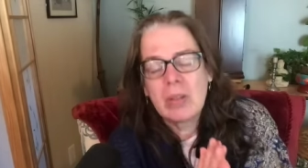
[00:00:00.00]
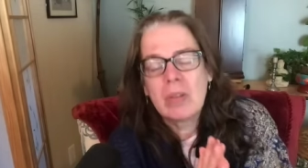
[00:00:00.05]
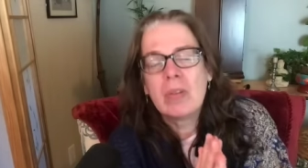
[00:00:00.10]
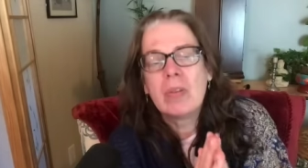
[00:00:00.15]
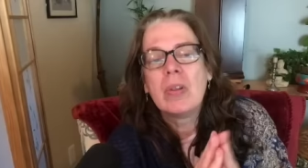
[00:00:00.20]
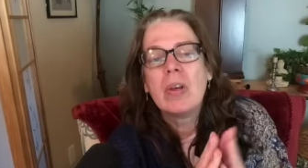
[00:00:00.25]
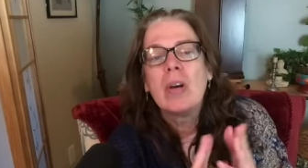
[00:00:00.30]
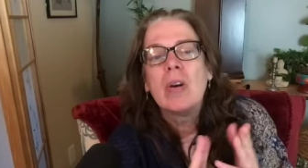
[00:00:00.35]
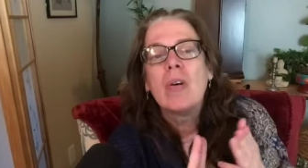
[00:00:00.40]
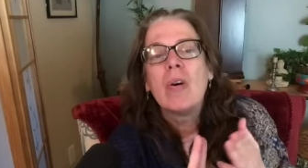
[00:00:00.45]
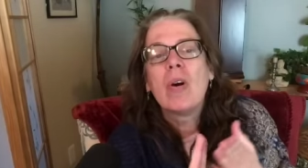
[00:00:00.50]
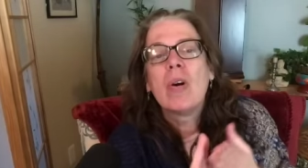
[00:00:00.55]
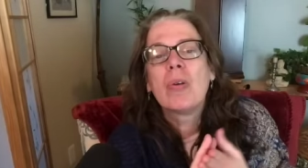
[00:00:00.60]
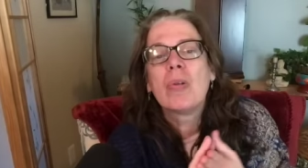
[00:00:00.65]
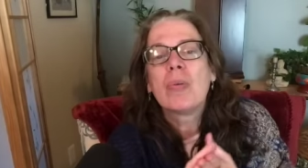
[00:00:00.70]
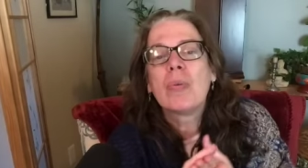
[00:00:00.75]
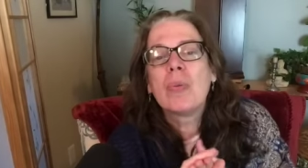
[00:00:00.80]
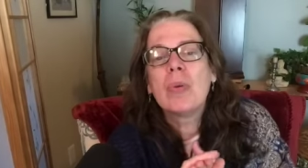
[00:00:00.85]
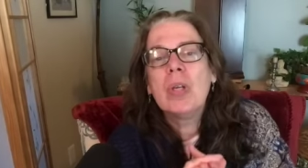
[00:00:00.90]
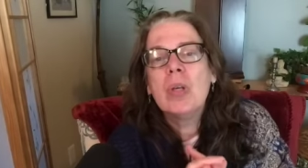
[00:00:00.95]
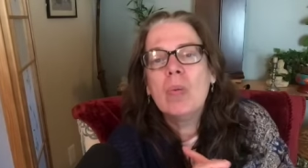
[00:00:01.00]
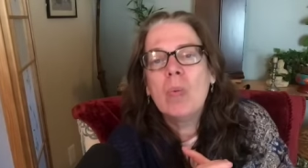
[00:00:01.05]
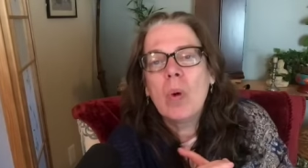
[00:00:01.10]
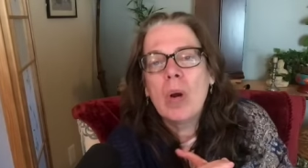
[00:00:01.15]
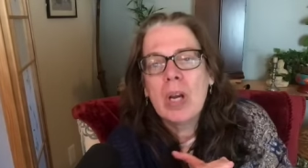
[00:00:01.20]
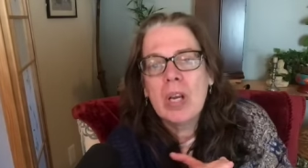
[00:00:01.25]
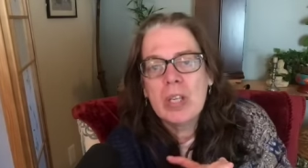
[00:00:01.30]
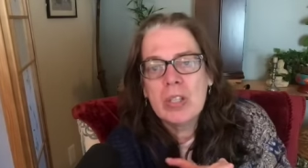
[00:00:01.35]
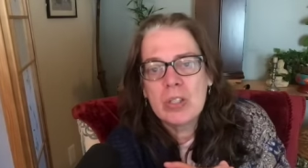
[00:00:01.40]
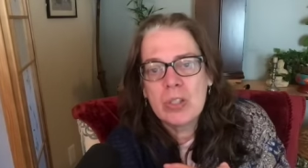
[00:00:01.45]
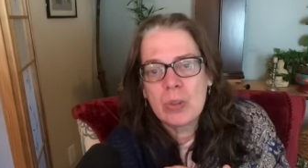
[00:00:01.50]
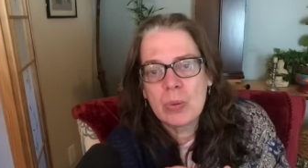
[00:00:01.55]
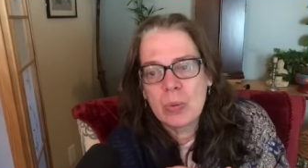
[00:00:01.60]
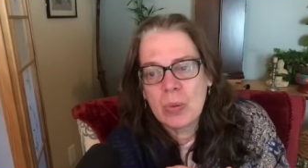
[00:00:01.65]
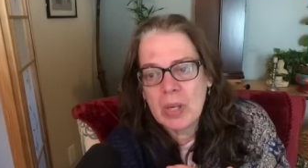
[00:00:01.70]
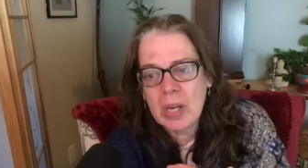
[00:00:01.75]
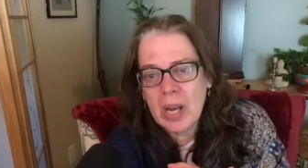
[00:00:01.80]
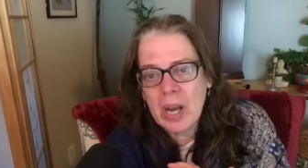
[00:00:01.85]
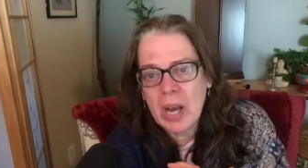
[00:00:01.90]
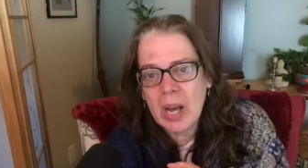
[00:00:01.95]
There are three ways you
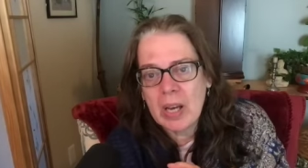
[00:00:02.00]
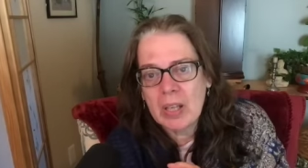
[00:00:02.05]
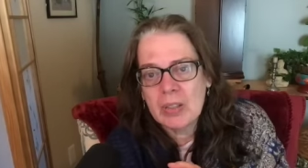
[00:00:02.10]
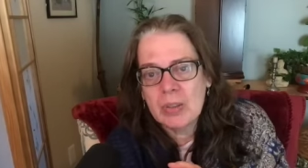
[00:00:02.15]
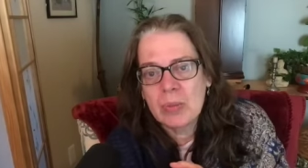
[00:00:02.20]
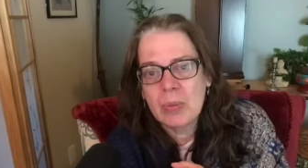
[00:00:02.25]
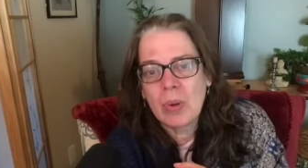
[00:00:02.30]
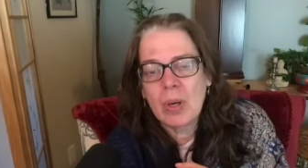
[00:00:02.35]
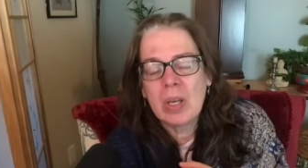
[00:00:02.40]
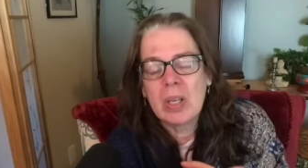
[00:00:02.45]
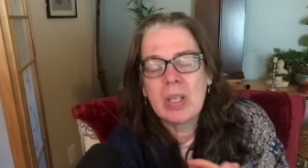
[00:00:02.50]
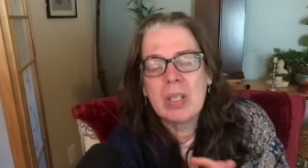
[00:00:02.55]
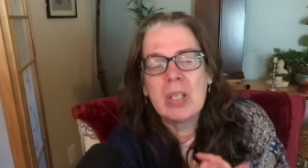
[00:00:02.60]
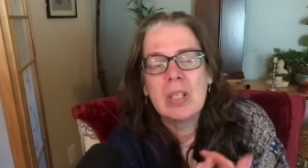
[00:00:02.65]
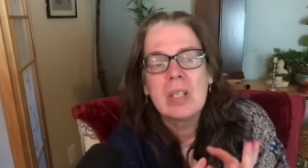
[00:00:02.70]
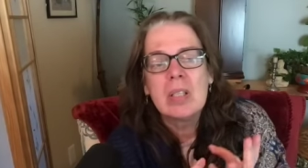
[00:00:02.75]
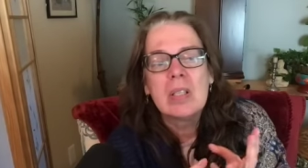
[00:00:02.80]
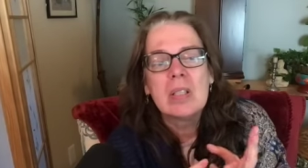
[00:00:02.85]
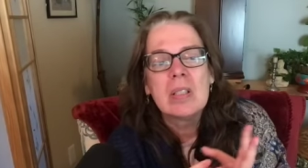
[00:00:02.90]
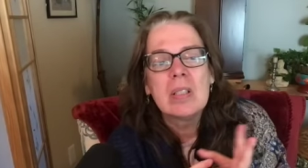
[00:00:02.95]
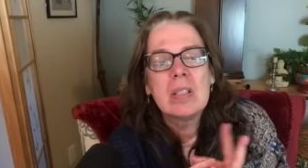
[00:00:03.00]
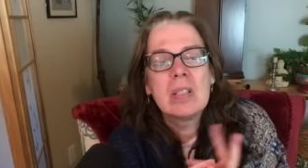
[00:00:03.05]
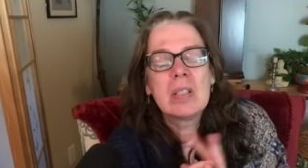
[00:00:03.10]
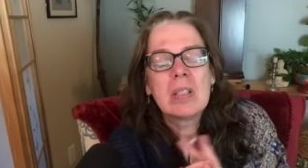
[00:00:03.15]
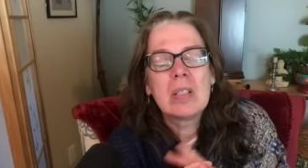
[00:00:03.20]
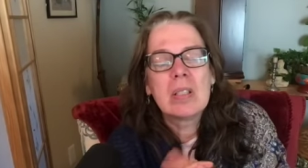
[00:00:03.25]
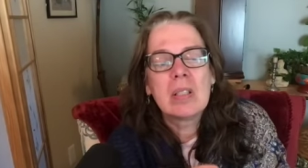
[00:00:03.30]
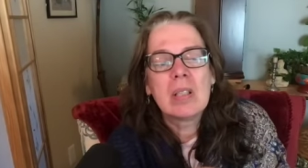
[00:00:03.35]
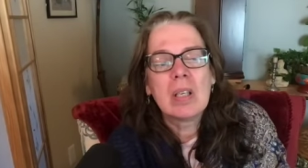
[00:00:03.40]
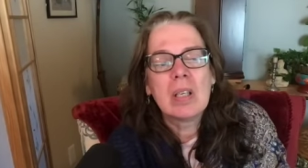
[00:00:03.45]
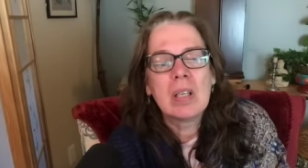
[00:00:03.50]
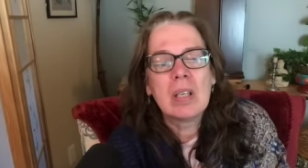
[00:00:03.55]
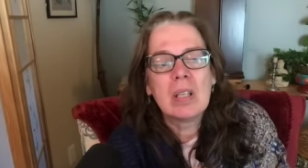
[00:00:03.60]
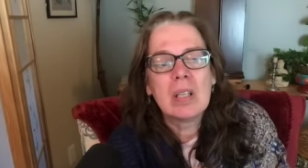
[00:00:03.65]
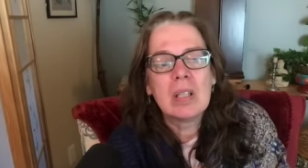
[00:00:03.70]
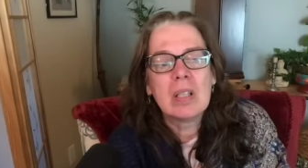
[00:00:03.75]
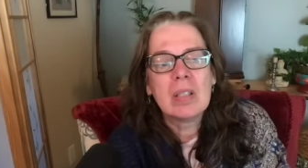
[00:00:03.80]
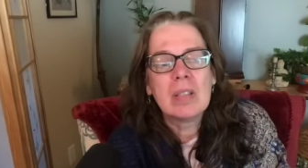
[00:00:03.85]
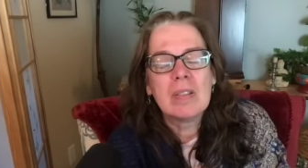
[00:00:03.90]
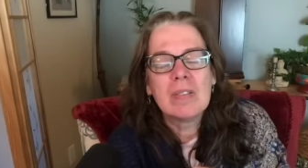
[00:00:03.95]
react, right? It's
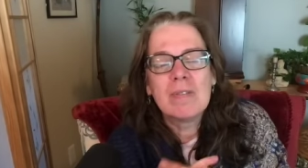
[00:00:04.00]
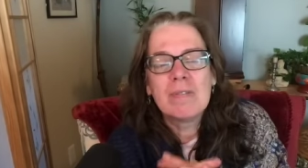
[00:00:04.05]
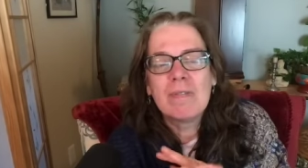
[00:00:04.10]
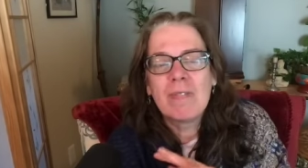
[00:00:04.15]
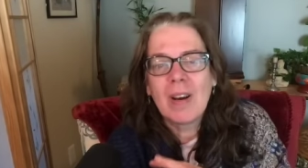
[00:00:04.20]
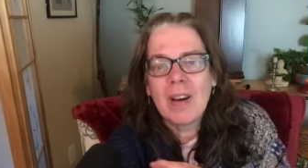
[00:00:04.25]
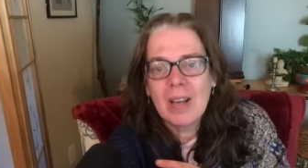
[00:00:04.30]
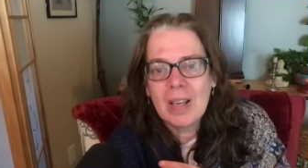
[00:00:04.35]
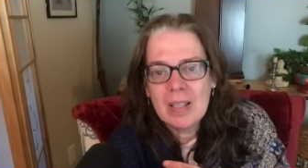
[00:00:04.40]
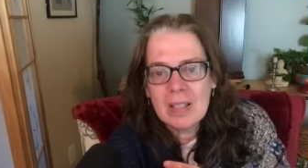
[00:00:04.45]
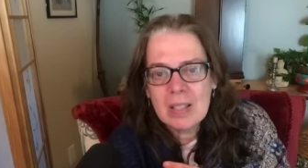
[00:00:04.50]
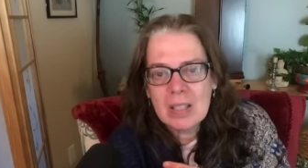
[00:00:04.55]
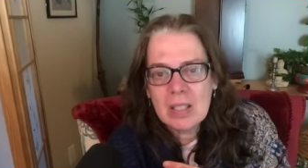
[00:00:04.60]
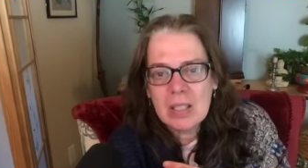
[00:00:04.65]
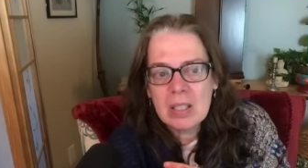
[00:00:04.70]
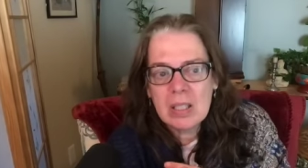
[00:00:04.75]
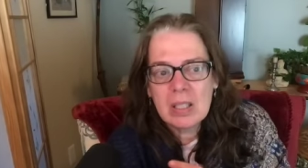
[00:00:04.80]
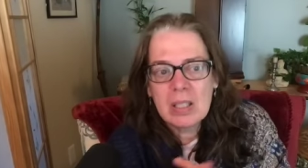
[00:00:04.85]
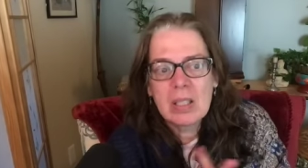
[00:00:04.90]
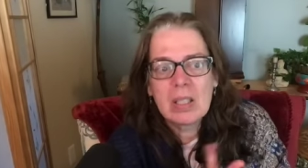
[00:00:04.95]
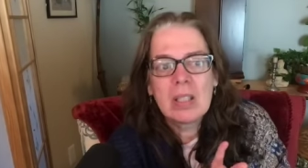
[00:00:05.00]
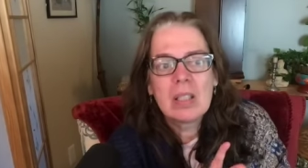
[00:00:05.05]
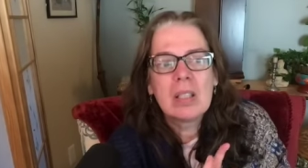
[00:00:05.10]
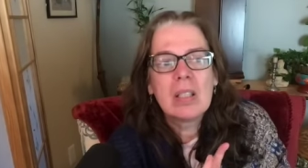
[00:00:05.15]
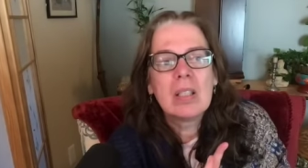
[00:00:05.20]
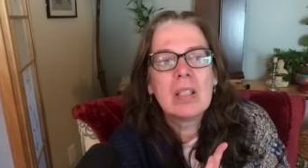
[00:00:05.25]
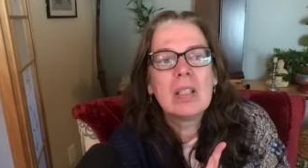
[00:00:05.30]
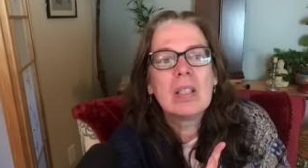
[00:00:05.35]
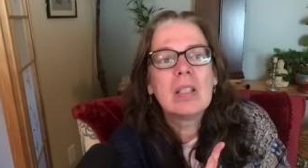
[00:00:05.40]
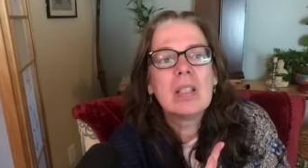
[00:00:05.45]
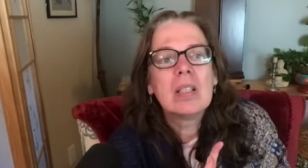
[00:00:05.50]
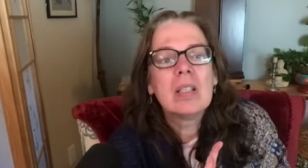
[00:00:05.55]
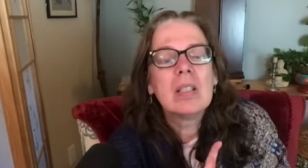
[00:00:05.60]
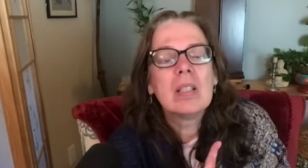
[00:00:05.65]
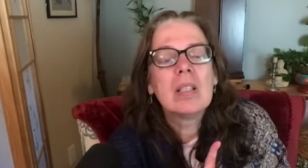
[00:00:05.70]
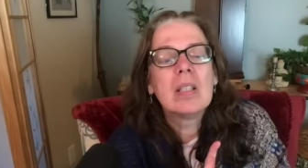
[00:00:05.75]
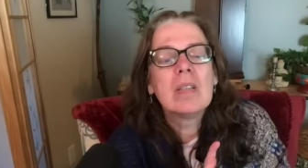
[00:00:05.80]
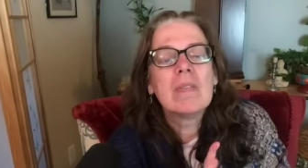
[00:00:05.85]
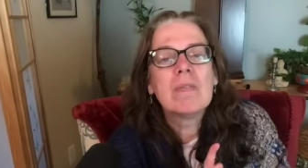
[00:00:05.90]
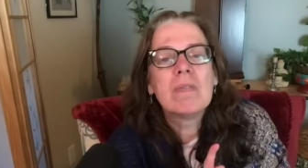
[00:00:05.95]
uh, fight,
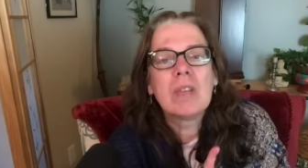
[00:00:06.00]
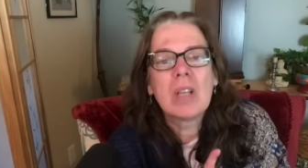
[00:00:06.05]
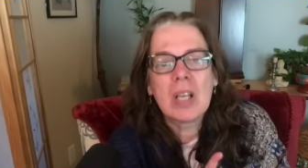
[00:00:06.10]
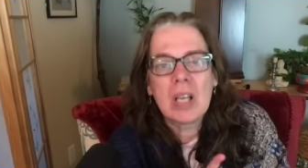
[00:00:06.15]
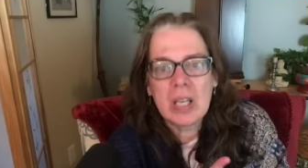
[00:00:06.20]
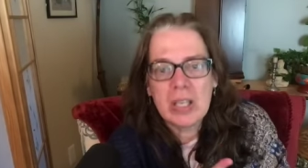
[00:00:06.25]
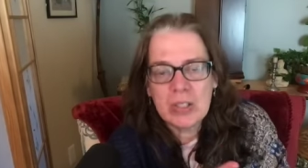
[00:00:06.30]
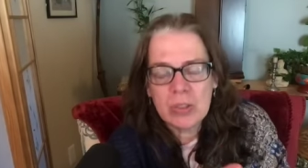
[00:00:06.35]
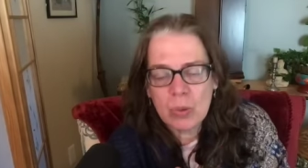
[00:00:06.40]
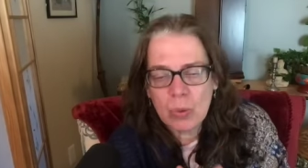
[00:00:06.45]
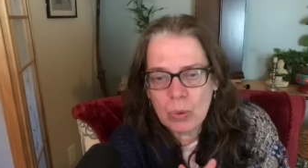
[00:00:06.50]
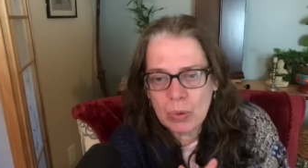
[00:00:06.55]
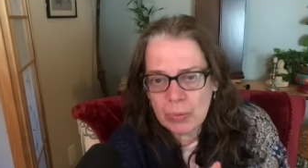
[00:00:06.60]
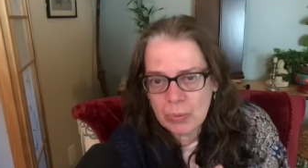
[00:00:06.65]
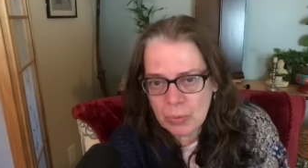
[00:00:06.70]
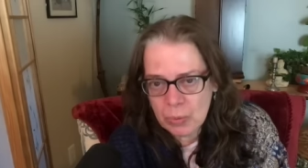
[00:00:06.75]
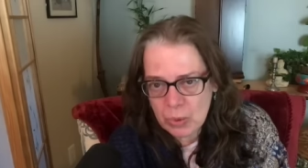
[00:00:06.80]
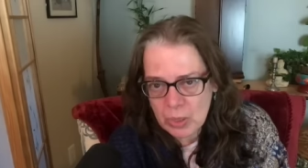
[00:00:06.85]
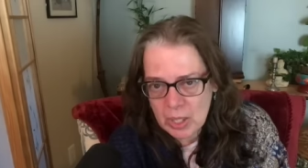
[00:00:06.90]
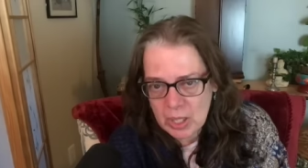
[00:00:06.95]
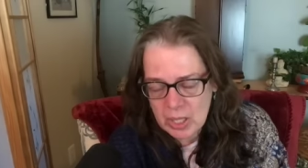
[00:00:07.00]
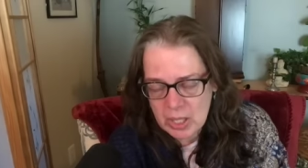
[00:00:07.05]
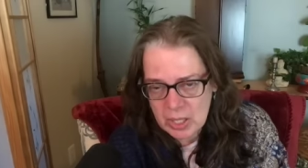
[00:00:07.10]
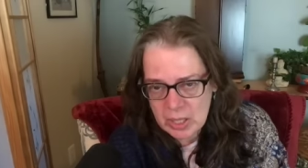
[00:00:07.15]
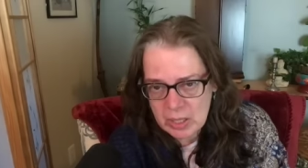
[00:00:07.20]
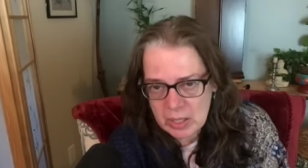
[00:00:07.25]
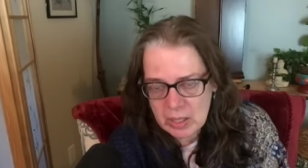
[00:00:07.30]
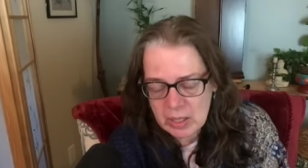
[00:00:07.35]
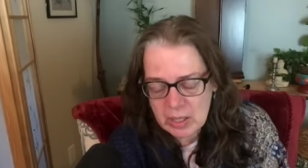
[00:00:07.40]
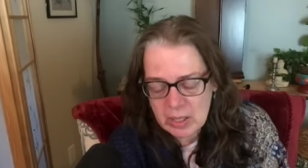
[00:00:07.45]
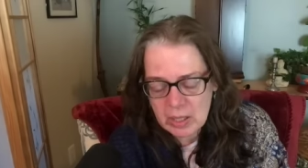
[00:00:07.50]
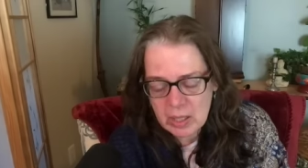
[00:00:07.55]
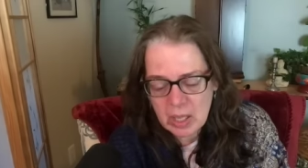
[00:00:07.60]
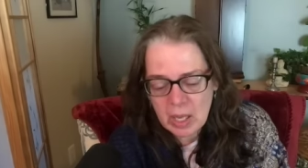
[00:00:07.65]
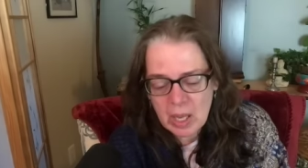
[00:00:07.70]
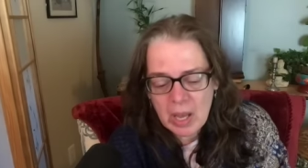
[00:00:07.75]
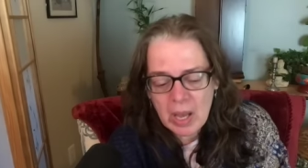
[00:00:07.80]
flight, or freeze.